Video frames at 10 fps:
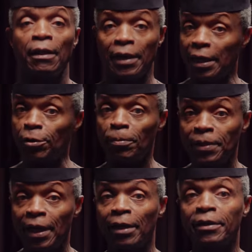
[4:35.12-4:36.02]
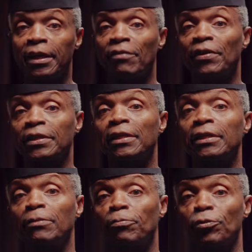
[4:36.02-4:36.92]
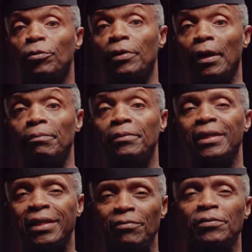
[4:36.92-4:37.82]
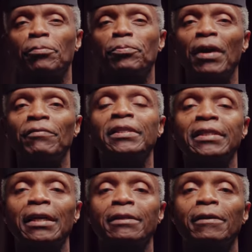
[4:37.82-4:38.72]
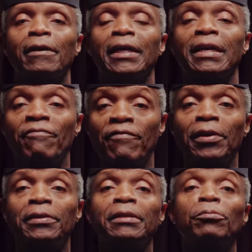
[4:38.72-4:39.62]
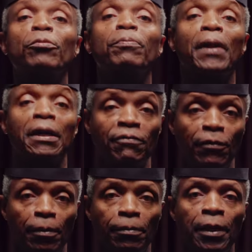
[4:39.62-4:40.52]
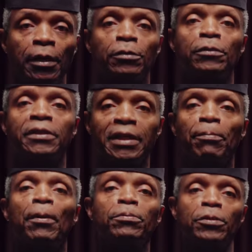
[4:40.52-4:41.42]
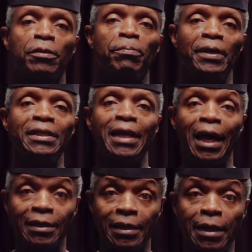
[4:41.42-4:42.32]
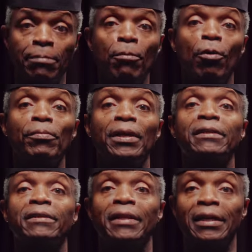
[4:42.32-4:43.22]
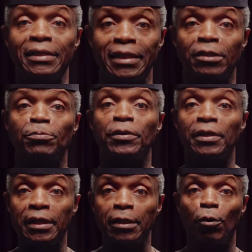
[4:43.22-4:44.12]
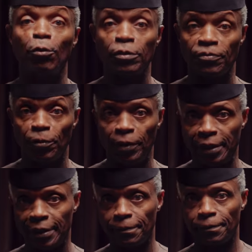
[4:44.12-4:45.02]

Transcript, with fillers: The Adopt a Healthcare Facility Program gives the private sector a veritable platform to step up to the plate at a moment that desperately calls for it.